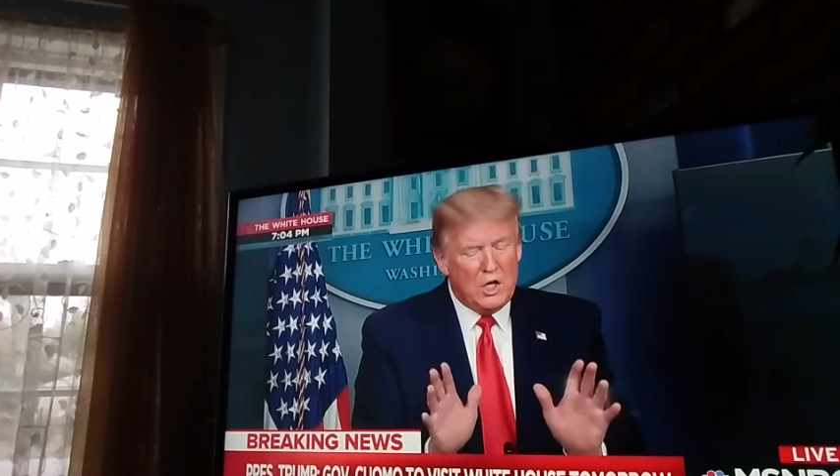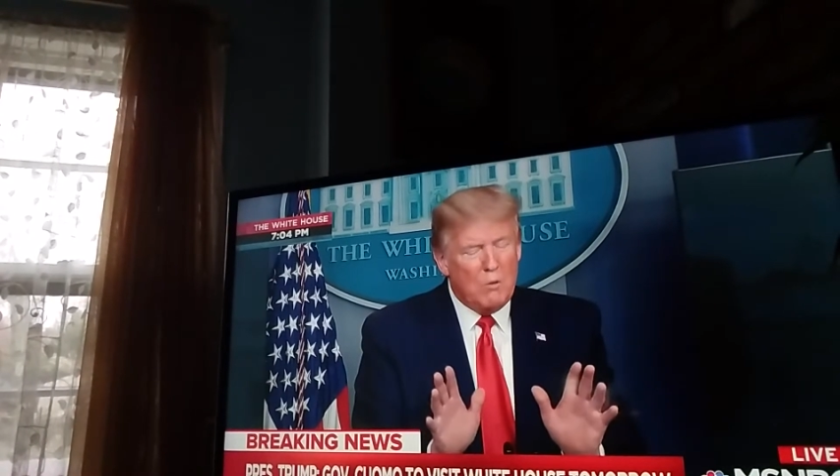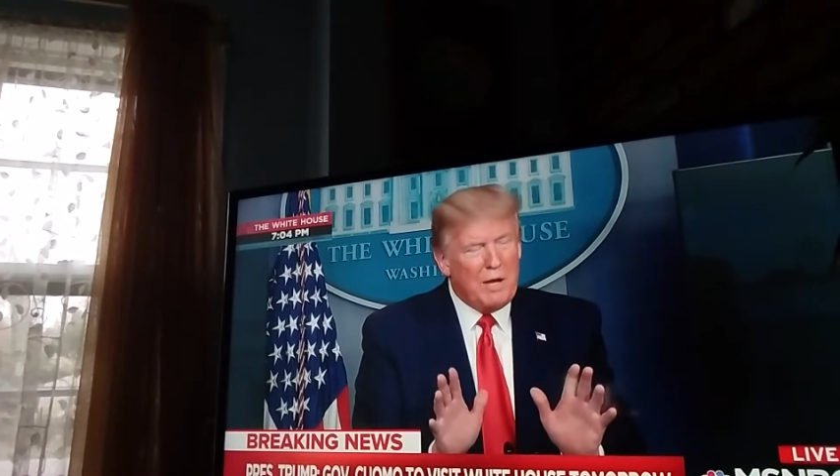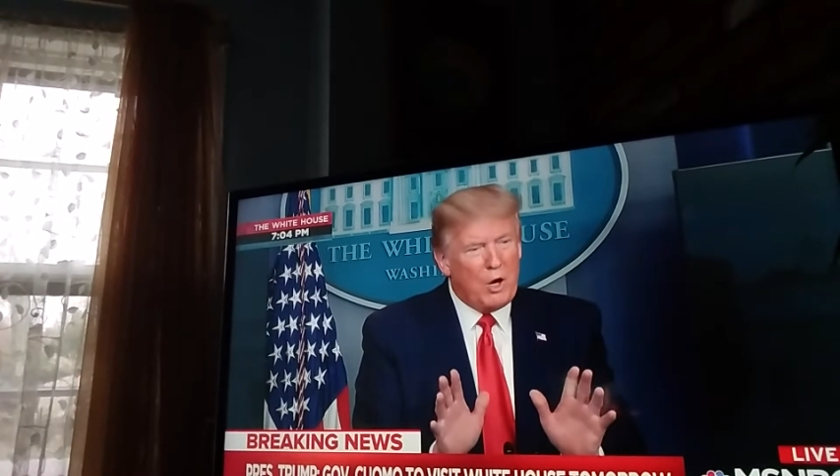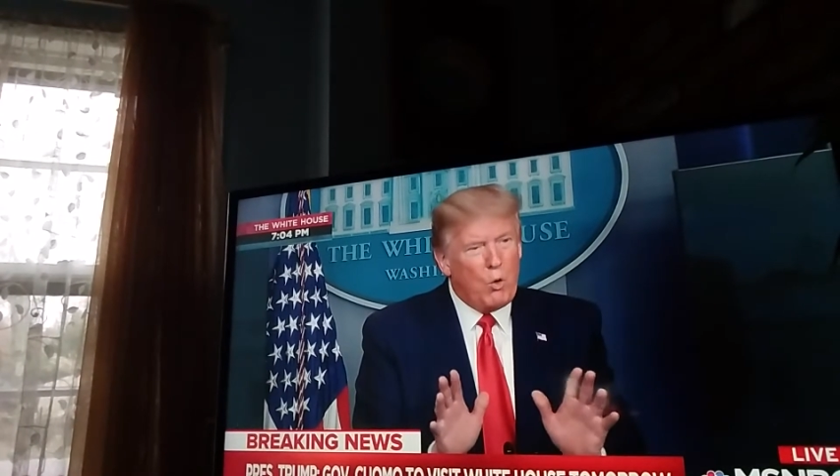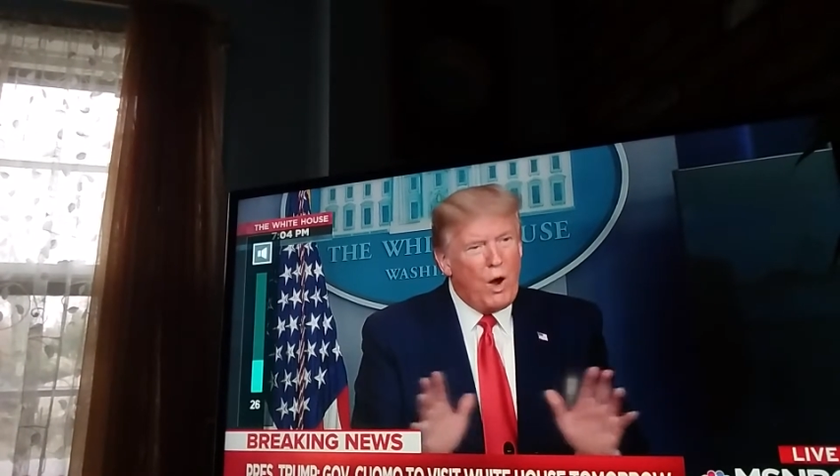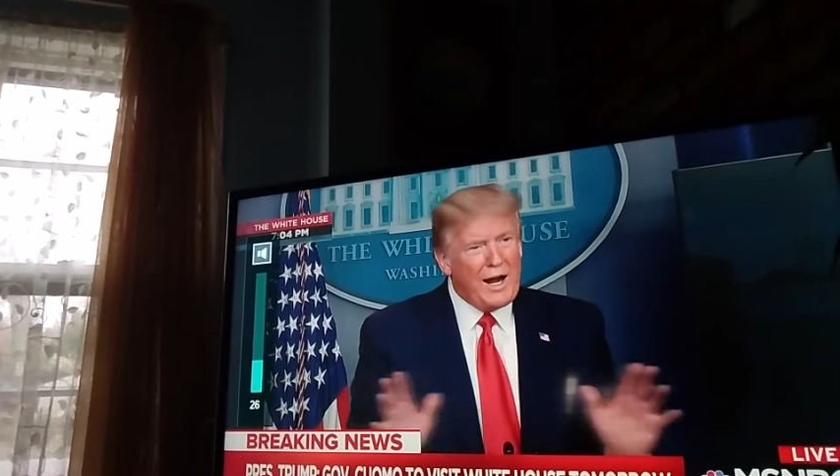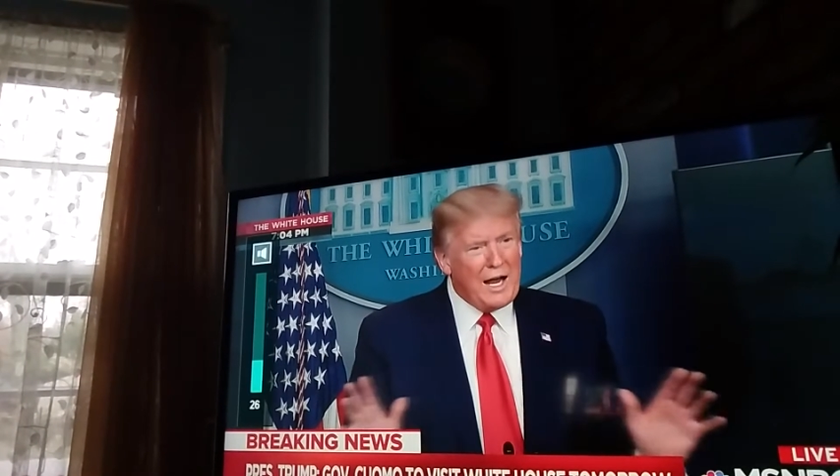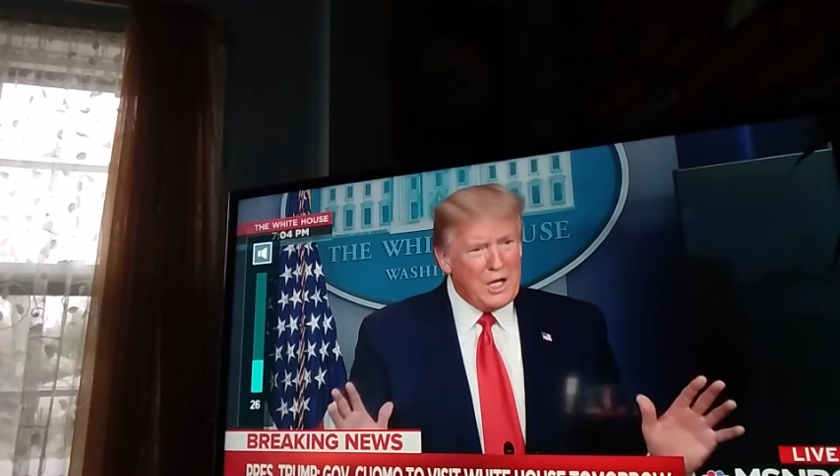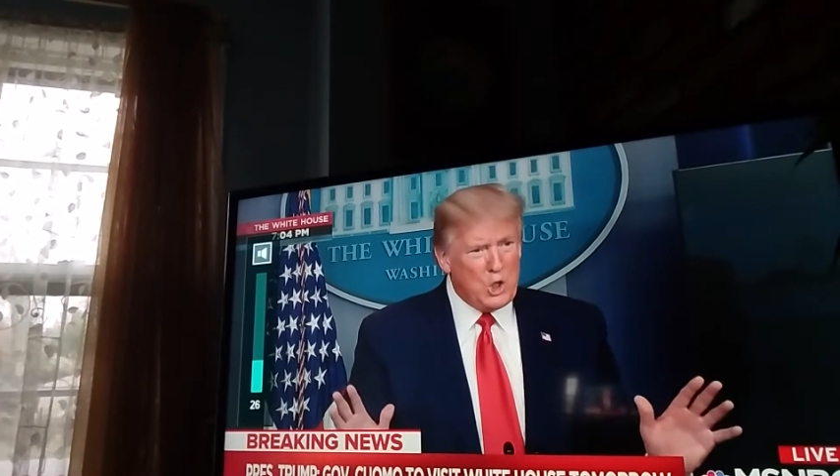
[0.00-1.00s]
No matter
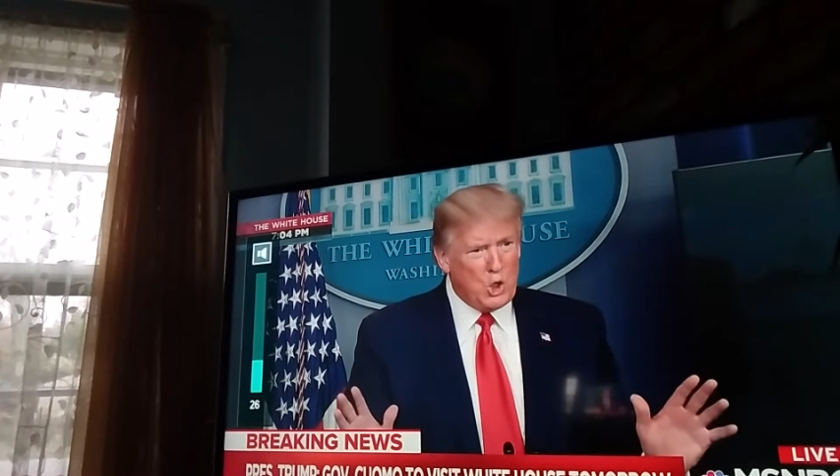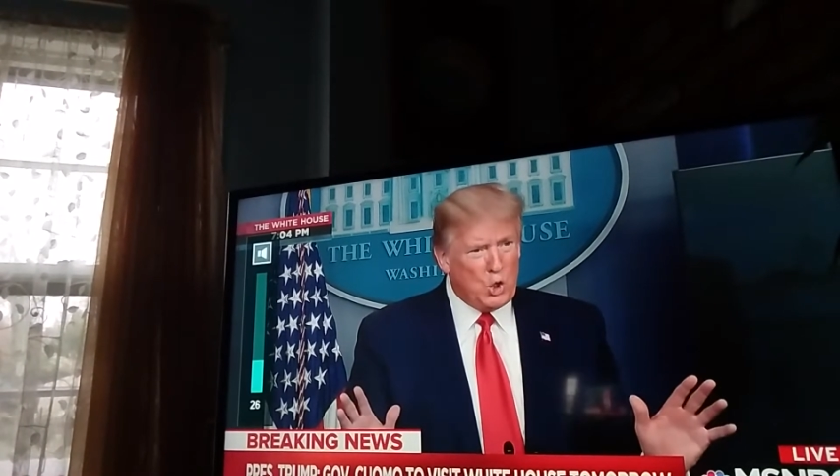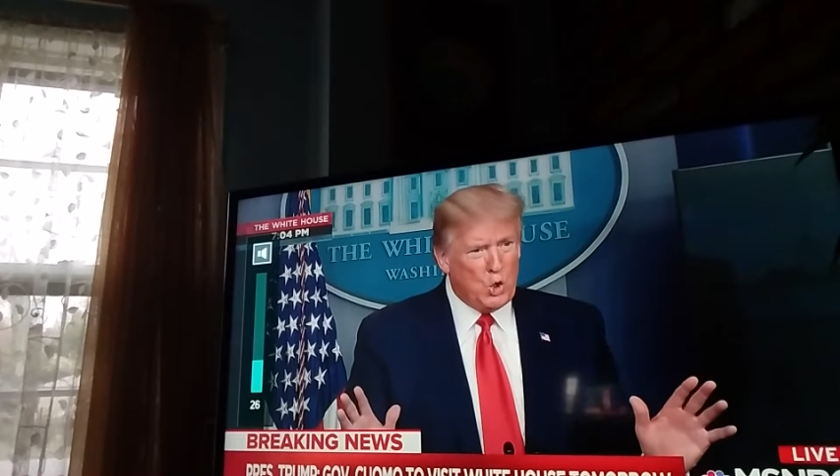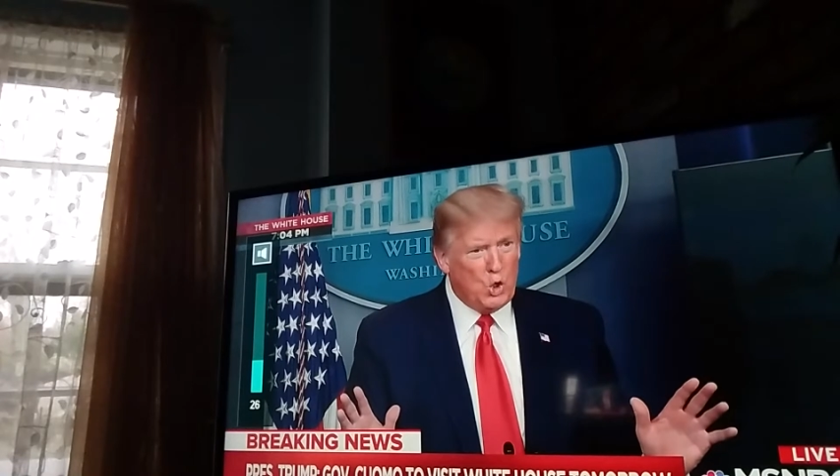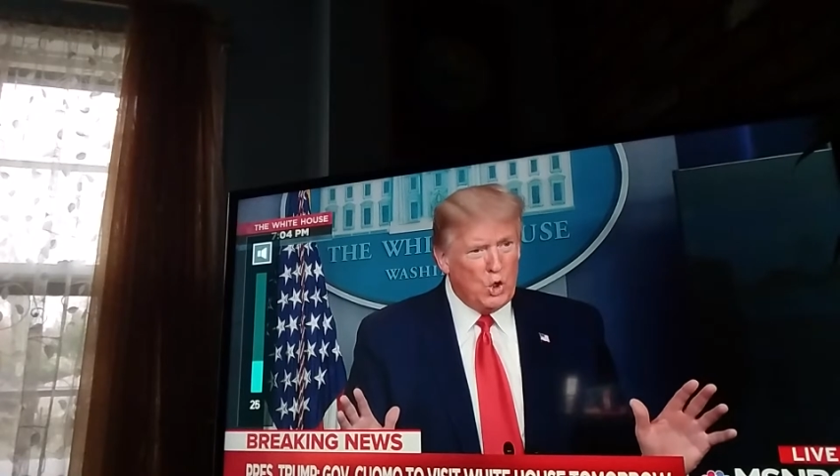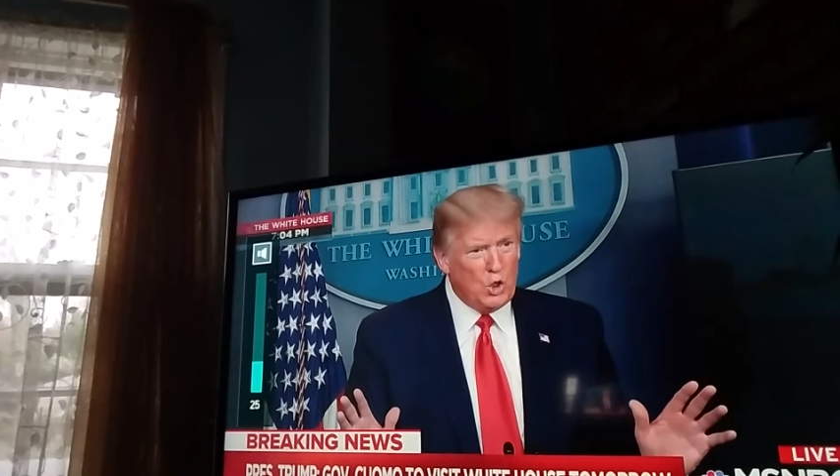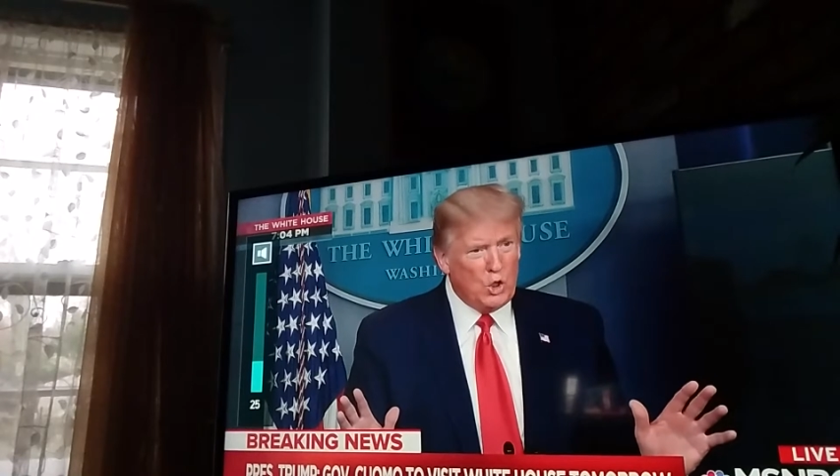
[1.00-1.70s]
what I do,